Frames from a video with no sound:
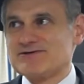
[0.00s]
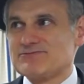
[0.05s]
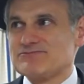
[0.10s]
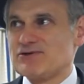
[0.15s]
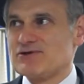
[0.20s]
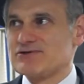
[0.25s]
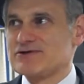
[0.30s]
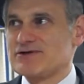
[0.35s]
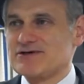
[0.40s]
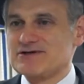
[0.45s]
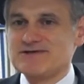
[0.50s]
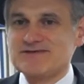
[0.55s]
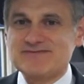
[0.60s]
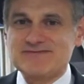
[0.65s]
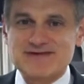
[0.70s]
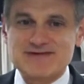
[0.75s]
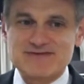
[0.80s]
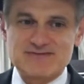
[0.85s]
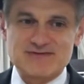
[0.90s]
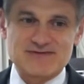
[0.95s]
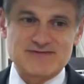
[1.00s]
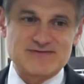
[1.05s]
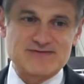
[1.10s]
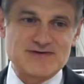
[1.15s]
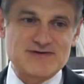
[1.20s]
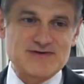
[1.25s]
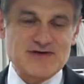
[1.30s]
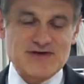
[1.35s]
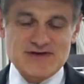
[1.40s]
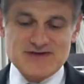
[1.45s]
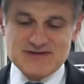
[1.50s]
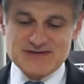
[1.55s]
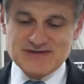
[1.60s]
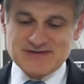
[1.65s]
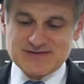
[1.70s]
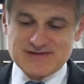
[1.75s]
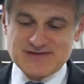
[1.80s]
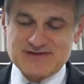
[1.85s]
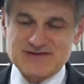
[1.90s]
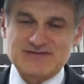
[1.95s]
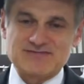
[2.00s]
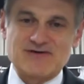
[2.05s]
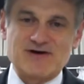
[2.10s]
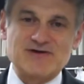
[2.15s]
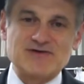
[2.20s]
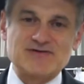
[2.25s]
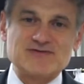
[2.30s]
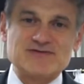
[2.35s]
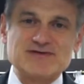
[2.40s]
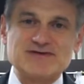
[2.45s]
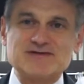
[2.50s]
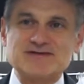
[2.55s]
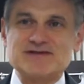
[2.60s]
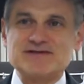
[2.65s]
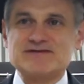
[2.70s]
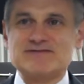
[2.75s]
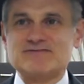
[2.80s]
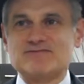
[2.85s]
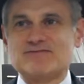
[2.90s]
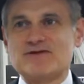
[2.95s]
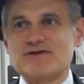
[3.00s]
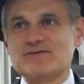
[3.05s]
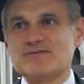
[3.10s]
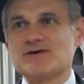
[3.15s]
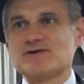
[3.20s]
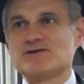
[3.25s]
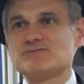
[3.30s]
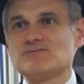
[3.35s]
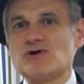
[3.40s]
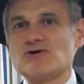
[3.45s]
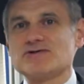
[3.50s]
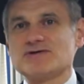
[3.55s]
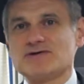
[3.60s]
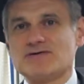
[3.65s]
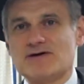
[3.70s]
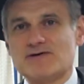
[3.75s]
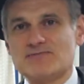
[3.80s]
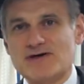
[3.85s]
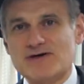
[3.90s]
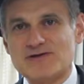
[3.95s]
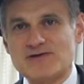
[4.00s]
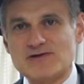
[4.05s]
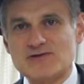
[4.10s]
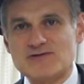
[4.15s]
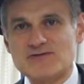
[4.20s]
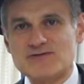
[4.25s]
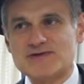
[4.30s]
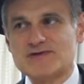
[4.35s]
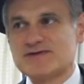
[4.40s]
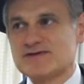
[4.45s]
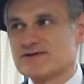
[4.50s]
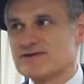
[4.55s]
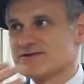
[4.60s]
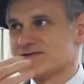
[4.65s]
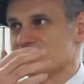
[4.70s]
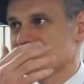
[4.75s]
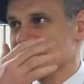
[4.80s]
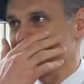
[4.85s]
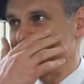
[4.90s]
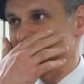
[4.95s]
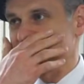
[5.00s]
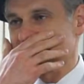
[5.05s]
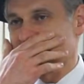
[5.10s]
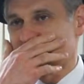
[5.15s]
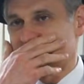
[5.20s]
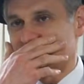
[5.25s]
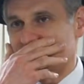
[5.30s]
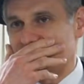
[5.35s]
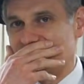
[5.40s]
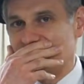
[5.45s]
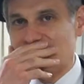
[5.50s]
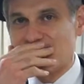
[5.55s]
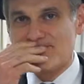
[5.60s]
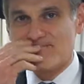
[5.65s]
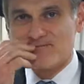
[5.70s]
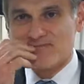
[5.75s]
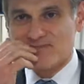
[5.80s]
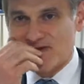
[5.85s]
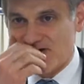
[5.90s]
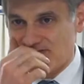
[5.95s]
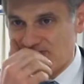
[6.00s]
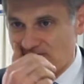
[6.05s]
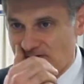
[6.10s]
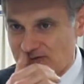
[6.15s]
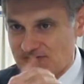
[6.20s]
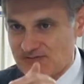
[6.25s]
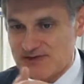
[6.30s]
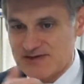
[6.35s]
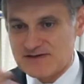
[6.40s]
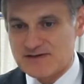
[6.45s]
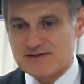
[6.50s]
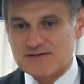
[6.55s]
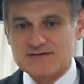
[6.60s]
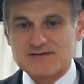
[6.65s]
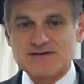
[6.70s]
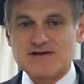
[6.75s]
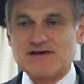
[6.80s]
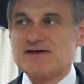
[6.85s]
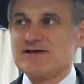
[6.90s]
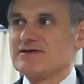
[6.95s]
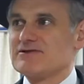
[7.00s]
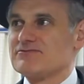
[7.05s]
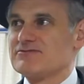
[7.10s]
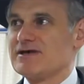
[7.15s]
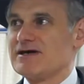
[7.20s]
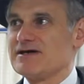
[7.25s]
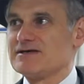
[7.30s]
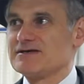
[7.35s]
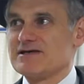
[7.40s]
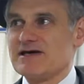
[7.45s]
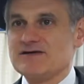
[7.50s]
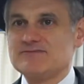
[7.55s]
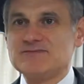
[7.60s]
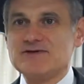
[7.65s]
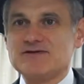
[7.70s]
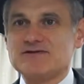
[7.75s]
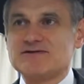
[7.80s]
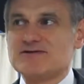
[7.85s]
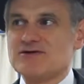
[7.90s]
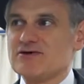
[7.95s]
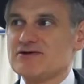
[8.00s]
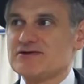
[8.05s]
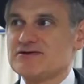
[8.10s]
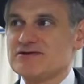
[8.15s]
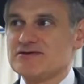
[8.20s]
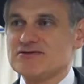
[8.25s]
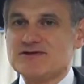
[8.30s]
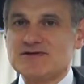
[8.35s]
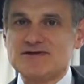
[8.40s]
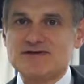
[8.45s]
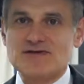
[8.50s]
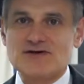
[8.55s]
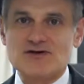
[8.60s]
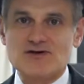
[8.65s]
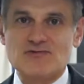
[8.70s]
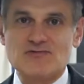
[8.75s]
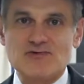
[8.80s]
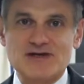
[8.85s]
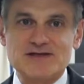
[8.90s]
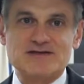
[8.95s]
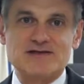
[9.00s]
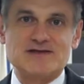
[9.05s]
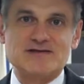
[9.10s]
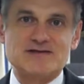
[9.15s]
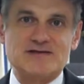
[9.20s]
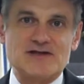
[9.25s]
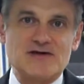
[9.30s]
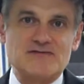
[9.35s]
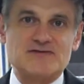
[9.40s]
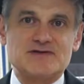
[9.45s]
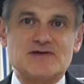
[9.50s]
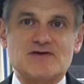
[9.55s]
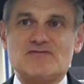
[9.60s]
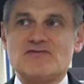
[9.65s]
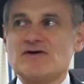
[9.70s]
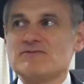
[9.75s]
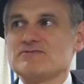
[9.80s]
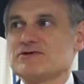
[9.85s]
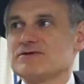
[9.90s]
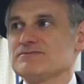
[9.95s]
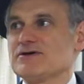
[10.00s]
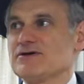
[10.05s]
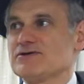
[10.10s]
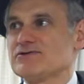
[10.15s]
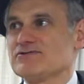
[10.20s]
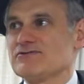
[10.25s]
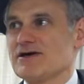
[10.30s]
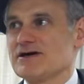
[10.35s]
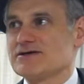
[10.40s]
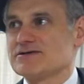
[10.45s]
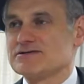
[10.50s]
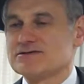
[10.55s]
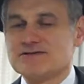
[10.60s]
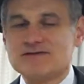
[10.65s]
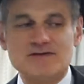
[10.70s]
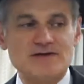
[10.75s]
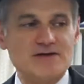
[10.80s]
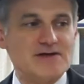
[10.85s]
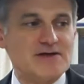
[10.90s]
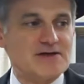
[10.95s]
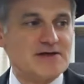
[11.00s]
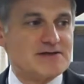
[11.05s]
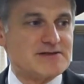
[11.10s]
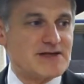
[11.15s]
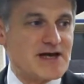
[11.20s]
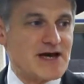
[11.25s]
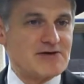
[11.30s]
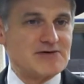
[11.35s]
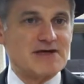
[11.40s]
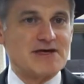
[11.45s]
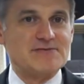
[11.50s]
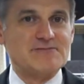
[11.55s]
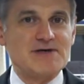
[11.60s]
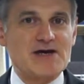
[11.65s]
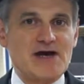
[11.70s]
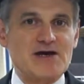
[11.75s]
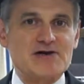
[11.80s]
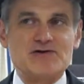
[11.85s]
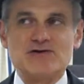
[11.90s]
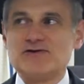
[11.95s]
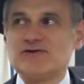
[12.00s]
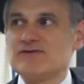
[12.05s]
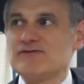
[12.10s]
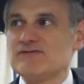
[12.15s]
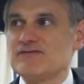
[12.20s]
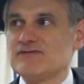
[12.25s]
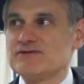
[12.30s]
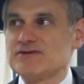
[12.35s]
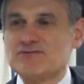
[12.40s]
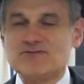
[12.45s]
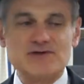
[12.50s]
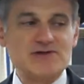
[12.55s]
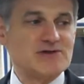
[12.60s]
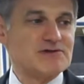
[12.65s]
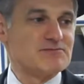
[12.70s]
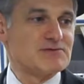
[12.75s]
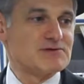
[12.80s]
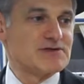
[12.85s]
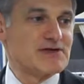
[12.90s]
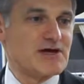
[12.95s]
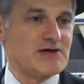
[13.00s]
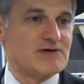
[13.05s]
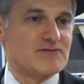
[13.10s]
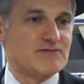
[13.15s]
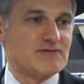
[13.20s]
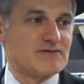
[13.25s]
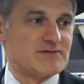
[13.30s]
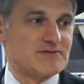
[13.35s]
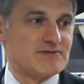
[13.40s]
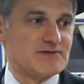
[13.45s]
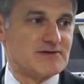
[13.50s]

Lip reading: Most chashuv, next one. So he said as follows. He says, think about the Me'oras HaMachpelah. Who was in the Me'oras HaMachpelah? Avram was there. Then came Yitzchak. So Yitzchak went to his left, so Avram can be on the right. Now came Yaakov. So where do you go from Yaakov?